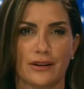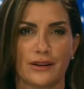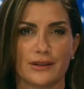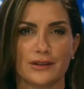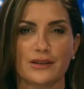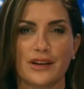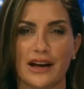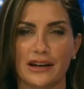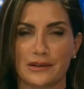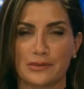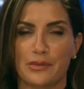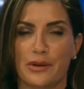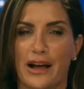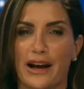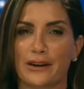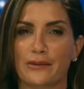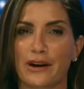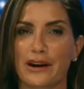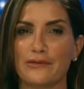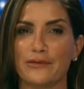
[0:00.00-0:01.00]
So head to
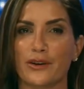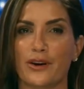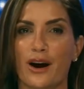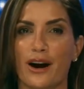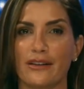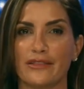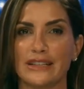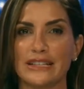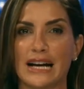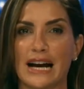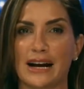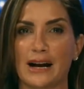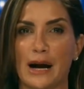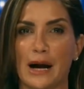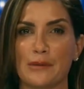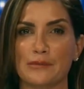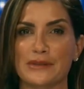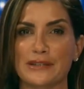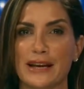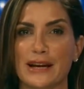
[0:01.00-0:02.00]

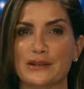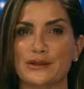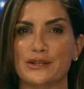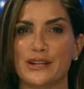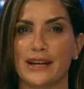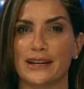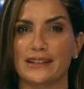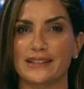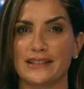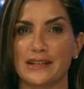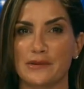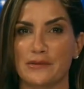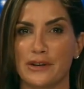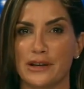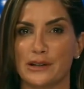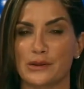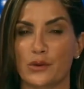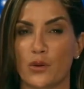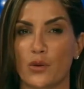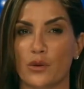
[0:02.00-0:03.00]
blackriflecoffee.com slash
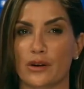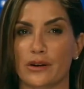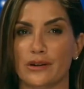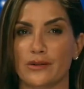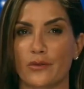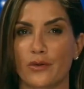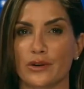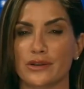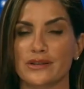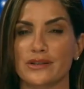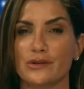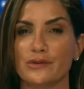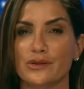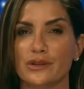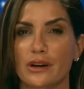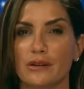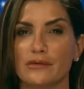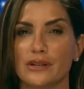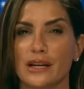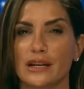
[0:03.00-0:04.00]
DanaTV to order yours. Use
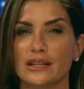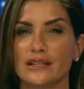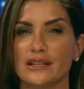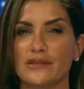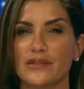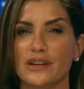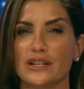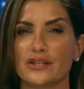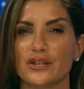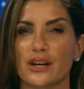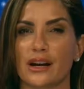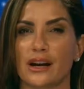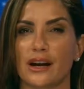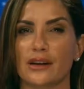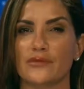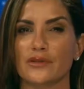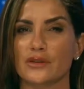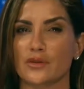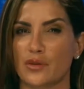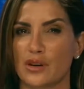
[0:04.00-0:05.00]
code DanaTV at
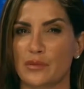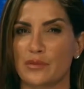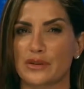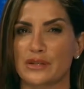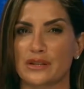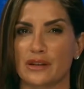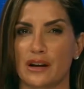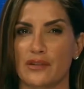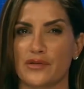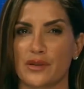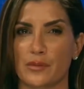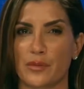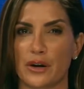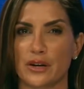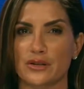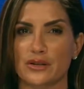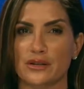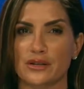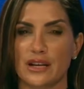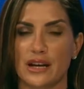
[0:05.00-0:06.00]
checkout for 20% off your
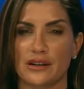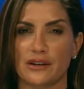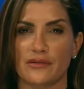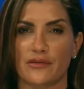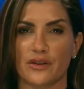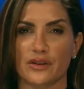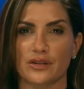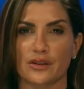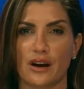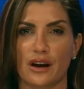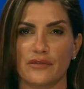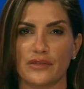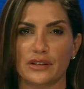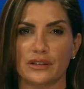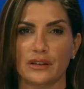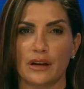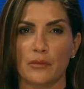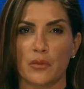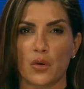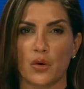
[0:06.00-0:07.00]
purchase and your first coffee
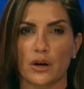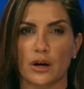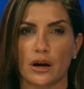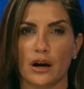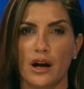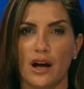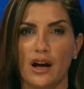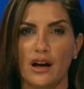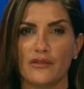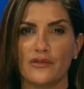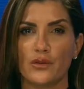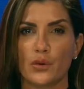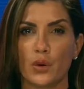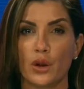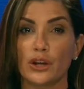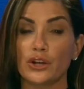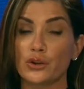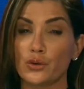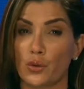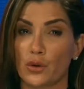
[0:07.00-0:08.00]
club order.
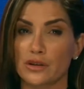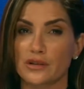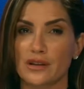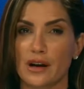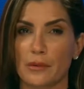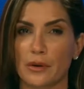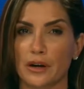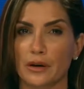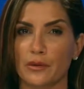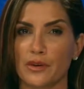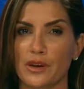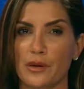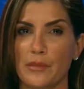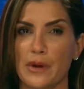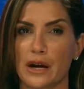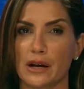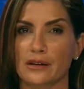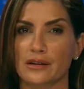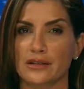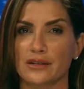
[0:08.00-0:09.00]
Fuel your summer with
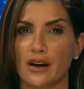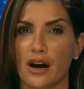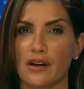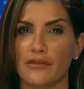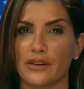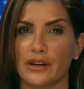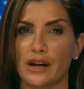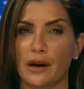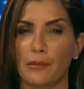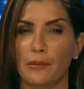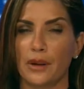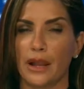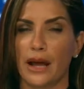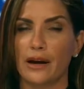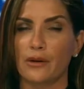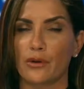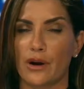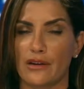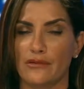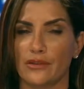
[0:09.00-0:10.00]
America's Coffee,
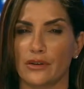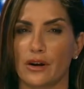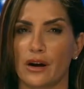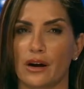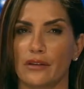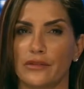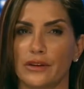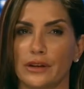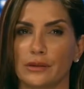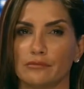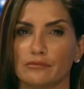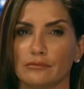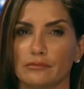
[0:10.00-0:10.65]
Black Rifle Coffee.